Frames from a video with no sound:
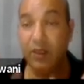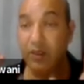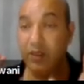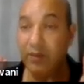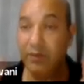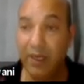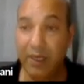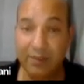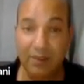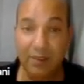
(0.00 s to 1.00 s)
You have
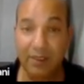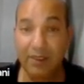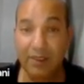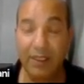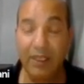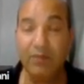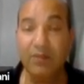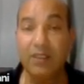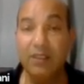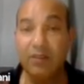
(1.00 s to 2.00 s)
high target keywords in